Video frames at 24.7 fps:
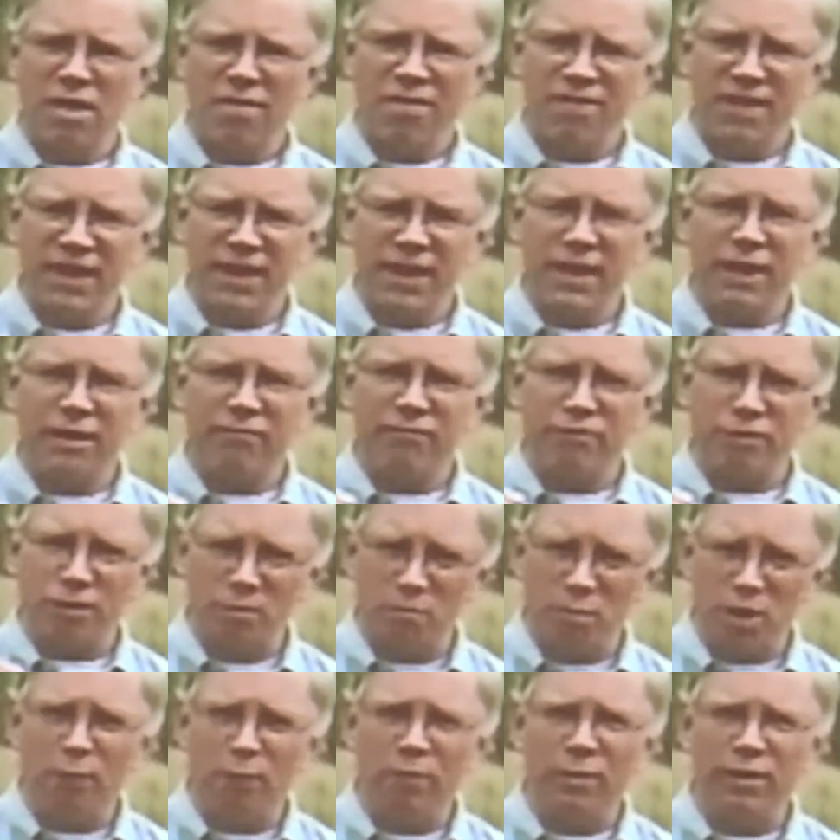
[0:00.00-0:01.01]
Think for
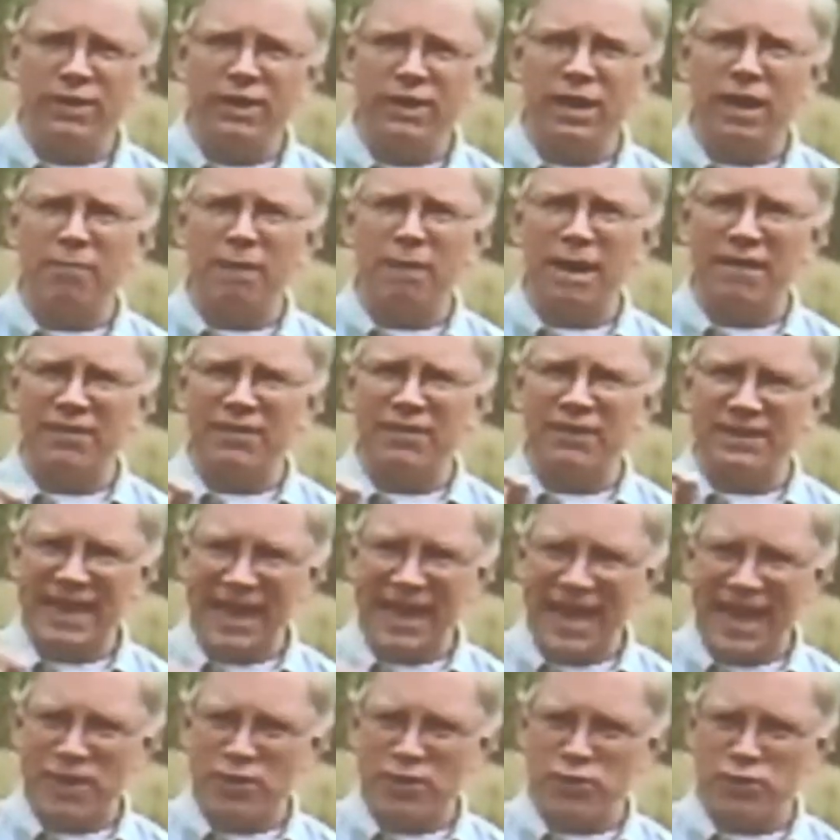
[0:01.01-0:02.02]
a moment about the
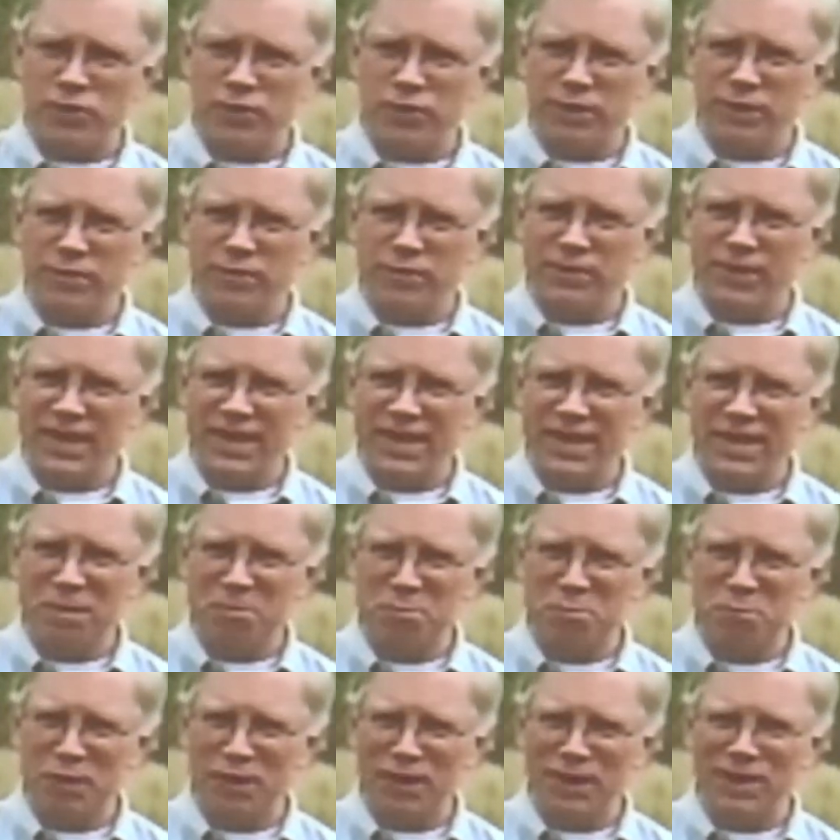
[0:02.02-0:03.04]
casualties
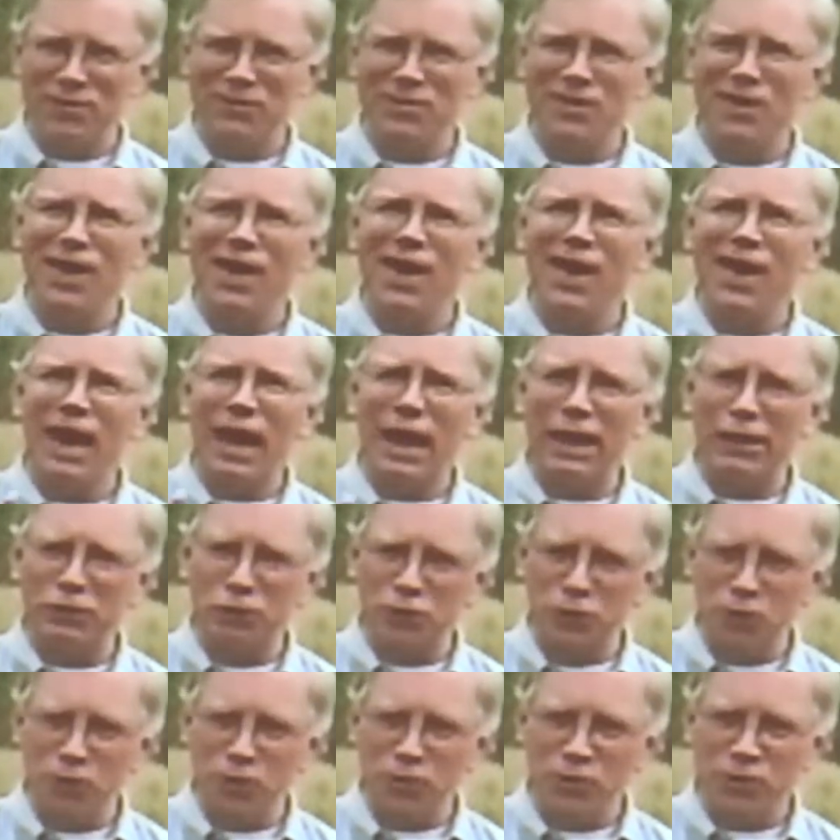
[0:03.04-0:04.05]
taking place
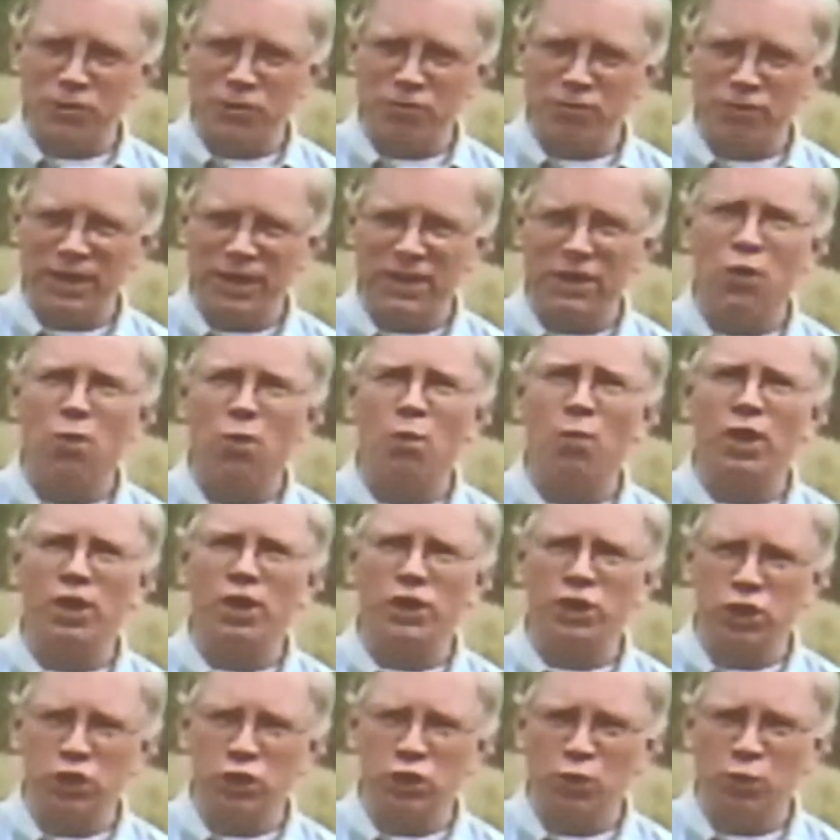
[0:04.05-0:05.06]
on your street, where
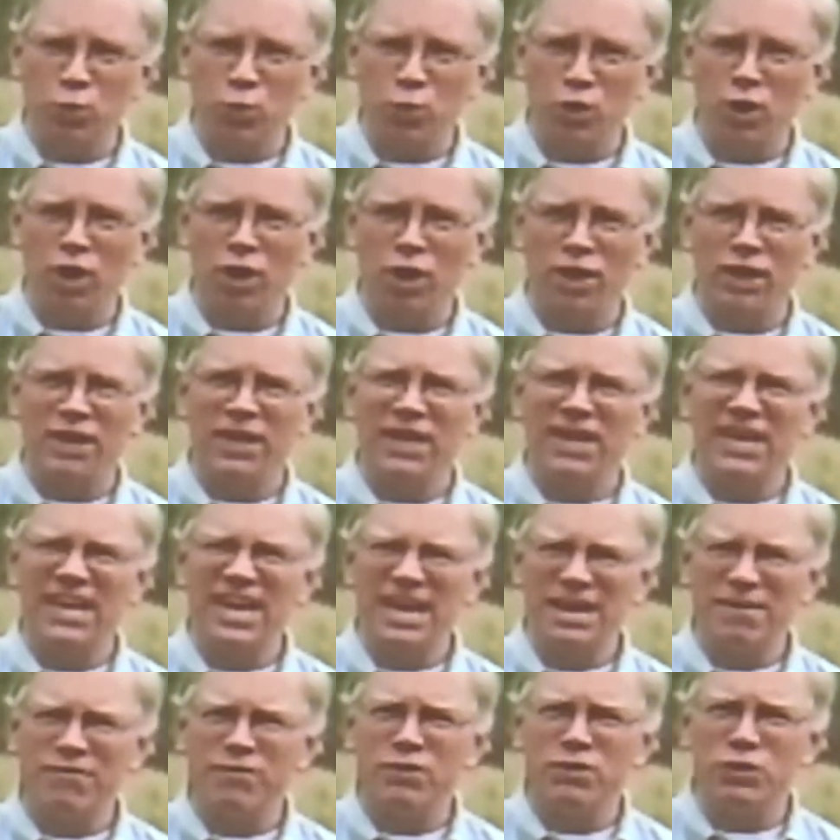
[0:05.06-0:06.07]
you work,
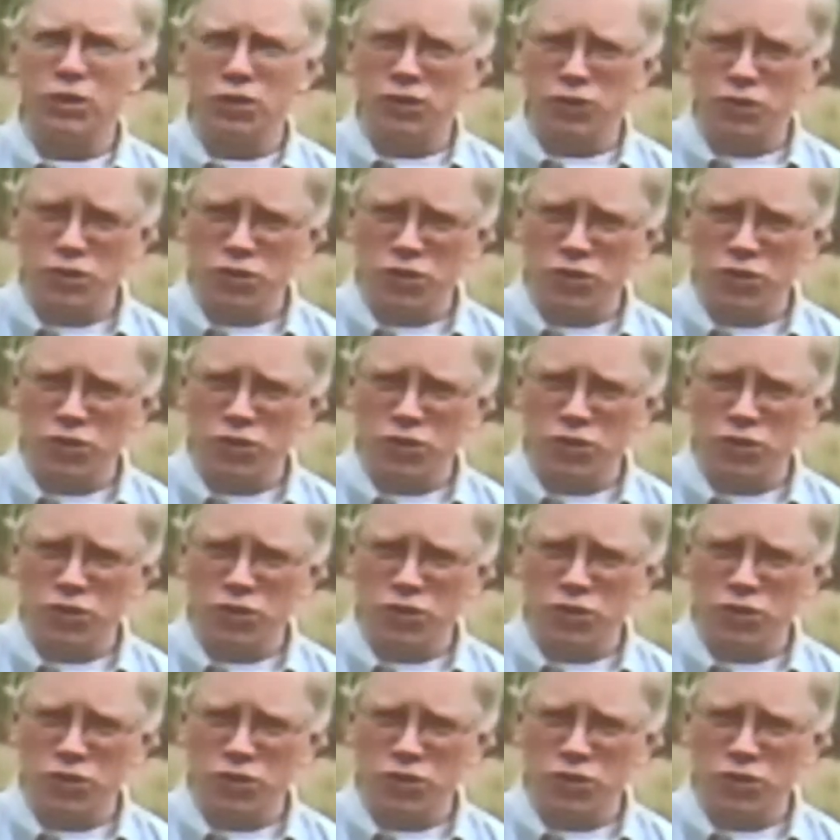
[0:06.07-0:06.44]
even your